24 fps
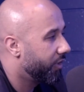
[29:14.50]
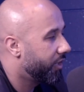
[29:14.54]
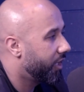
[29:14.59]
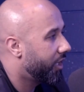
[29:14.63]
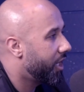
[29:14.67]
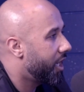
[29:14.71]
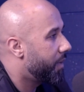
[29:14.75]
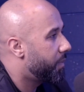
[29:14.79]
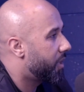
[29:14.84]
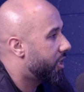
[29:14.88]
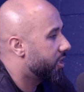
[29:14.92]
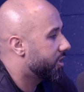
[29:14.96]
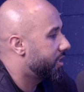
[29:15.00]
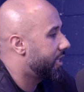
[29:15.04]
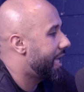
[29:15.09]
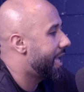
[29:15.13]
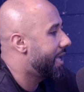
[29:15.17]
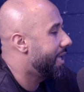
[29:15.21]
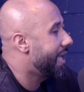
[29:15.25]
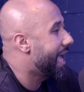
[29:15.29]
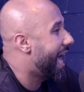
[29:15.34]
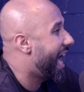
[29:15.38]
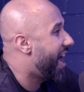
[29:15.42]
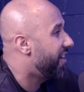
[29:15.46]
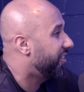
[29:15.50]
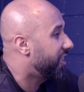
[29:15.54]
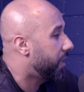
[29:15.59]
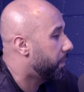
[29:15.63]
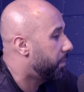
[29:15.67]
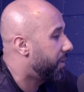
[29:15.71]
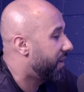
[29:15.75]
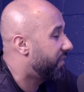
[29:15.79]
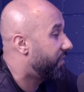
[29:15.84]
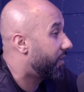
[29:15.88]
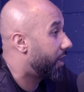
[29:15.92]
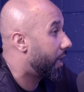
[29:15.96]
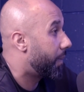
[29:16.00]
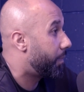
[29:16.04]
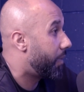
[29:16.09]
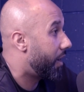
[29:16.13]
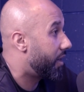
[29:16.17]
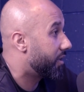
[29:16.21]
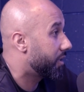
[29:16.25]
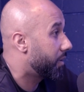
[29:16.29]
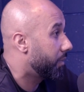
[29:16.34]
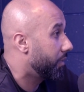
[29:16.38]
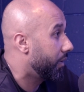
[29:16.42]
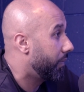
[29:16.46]
the girl because you have to pay for an
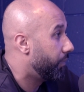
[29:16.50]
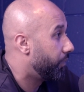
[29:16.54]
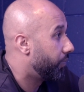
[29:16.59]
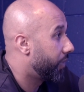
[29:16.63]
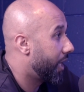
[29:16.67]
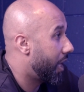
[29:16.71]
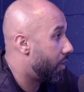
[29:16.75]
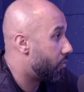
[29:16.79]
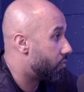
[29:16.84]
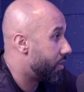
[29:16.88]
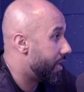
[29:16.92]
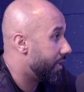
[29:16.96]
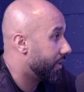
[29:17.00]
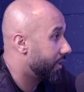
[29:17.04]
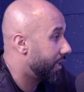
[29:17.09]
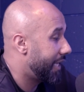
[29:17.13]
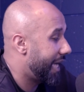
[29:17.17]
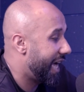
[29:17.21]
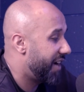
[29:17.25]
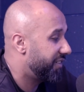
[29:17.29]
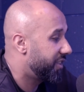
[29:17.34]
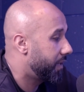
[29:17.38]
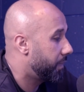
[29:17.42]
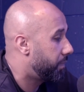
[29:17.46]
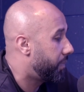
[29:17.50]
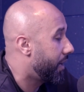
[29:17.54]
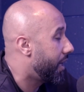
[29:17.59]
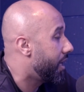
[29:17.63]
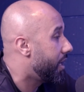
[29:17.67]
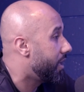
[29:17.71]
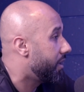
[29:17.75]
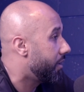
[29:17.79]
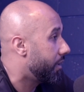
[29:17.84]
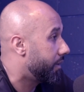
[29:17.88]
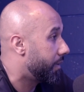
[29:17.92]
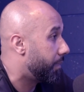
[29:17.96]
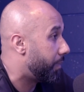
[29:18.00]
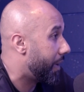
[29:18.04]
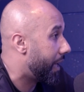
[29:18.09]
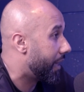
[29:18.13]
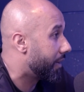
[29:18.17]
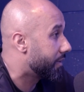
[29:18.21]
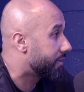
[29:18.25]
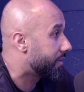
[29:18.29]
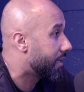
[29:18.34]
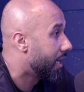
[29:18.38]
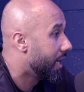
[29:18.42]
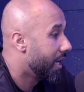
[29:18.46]
apartment, rent. You have to pay the
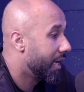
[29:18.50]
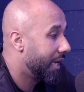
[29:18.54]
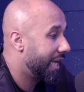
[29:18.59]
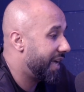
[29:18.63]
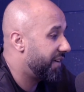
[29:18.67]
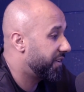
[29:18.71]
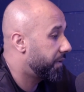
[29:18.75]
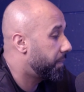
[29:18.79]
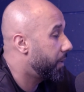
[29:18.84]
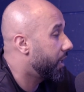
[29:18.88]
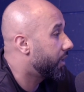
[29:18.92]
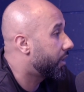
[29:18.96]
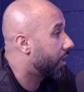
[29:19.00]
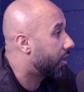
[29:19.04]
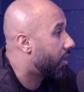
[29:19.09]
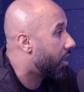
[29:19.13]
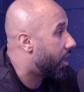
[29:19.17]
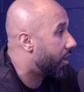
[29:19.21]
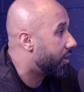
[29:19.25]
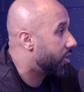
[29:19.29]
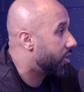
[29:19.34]
bills. You have to pay the car